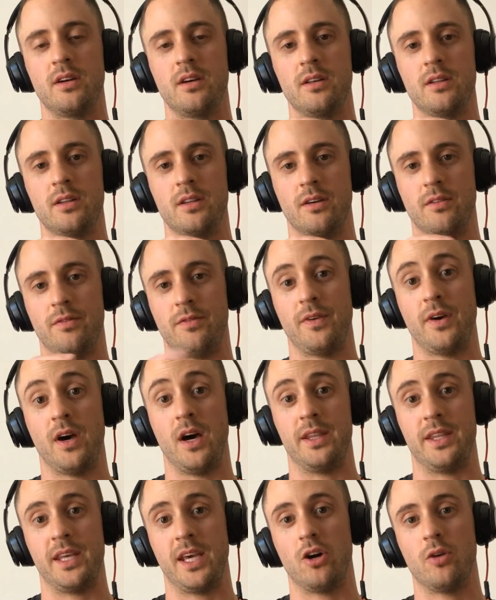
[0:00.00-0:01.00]

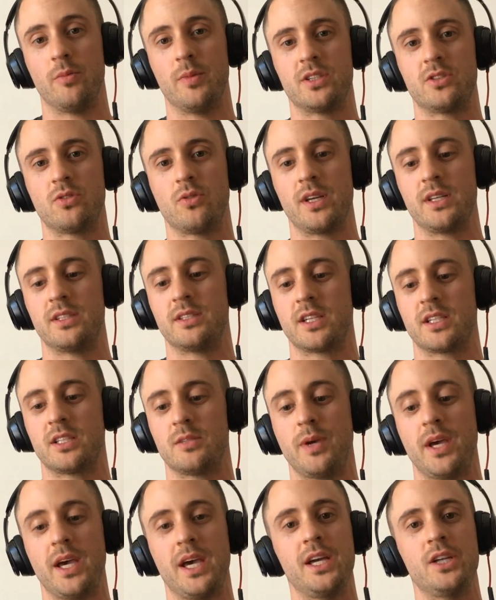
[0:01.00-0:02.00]
the Element 26
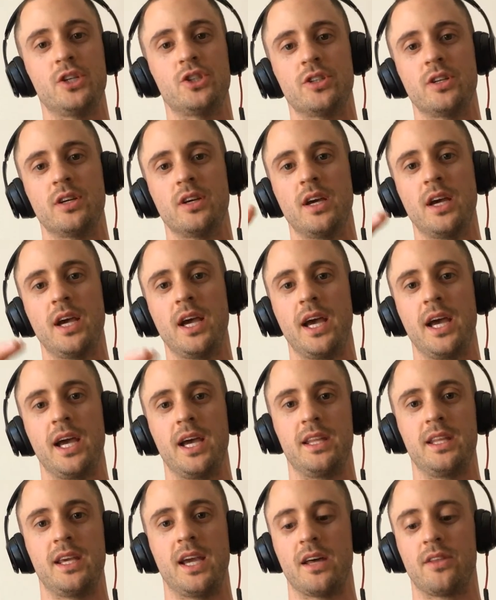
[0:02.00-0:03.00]
page
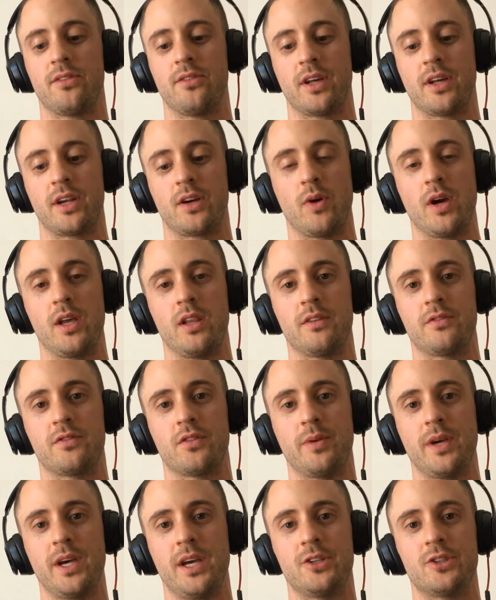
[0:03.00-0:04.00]
and the Athletic Weightlifter
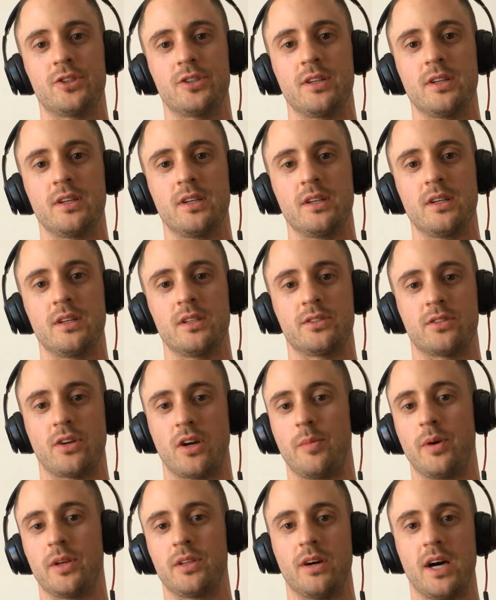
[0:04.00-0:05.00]
page. Sorry
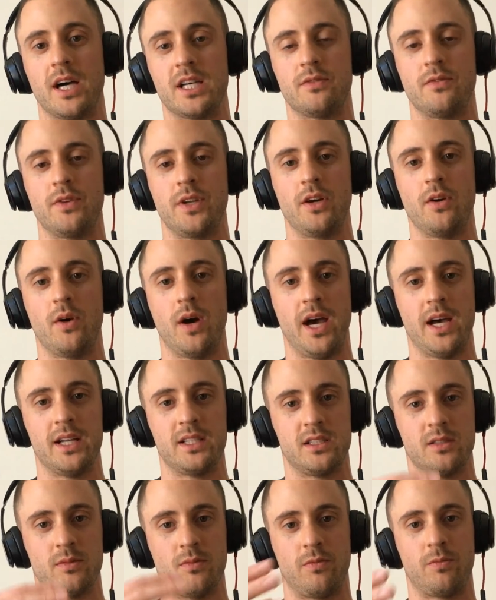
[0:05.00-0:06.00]
about the last video. I had
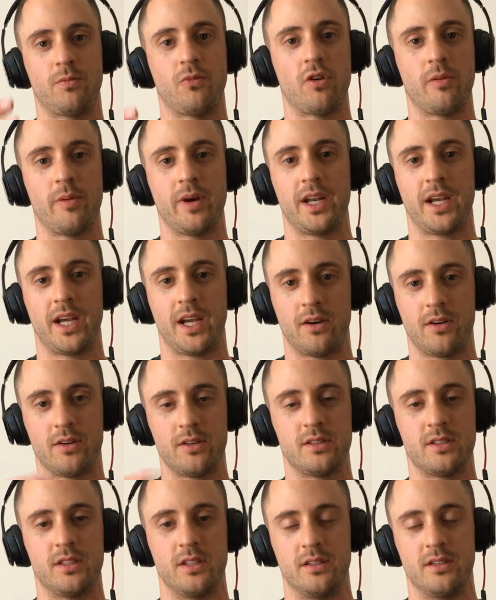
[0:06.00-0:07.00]
some formatting
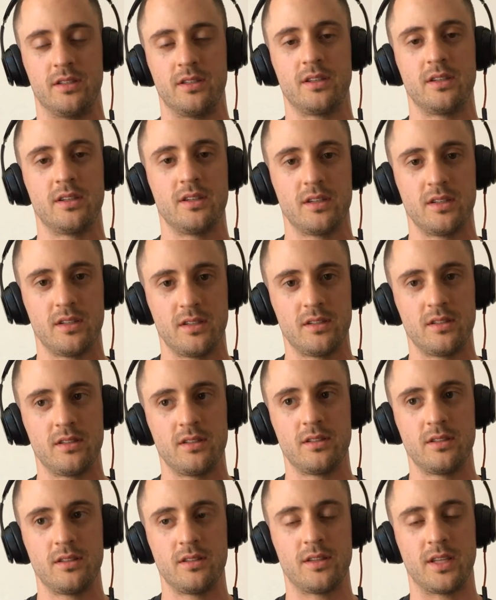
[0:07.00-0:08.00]
errors and
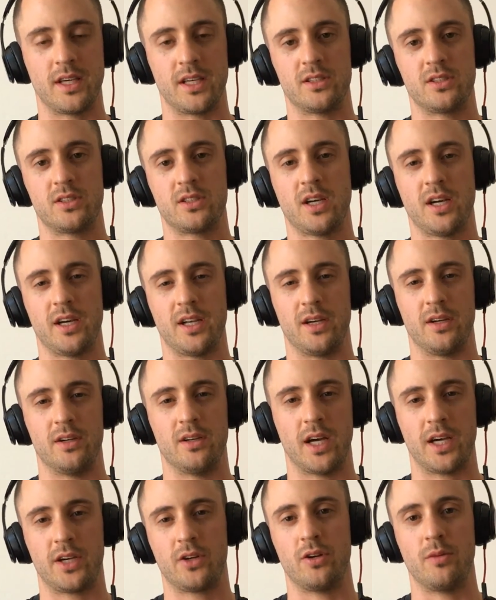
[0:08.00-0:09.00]
things
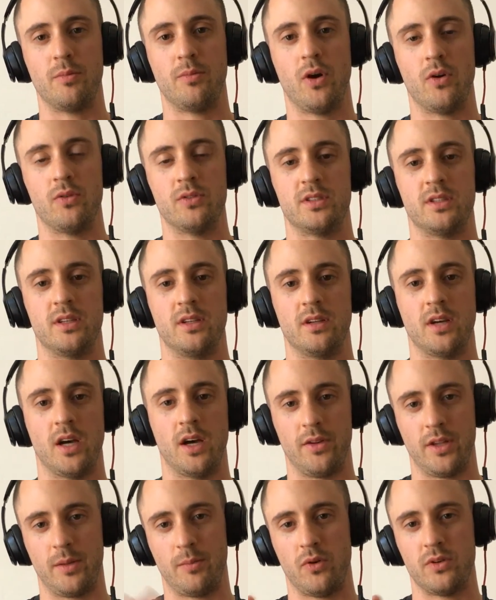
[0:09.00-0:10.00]
I couldn't post it. I
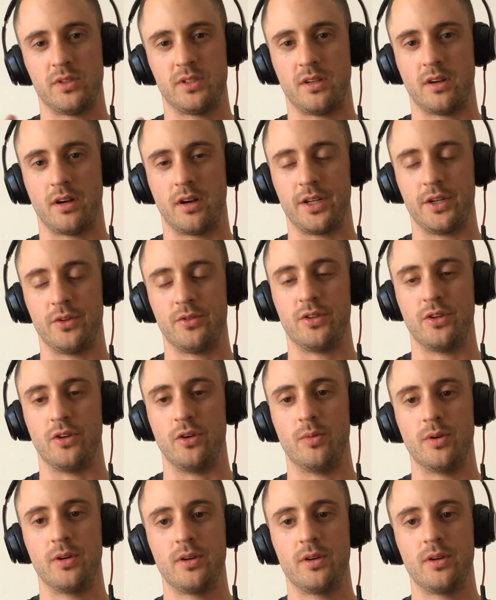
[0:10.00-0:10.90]
only posted it on YouTube.